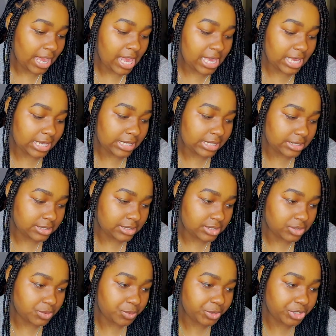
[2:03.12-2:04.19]

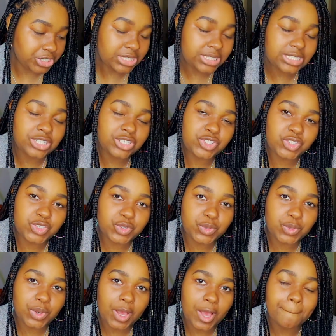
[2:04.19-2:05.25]
and we just need
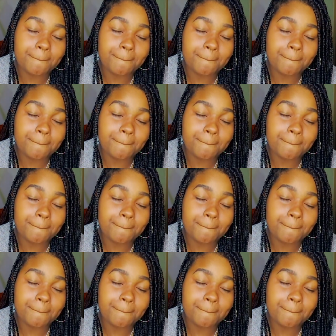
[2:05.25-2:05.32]
to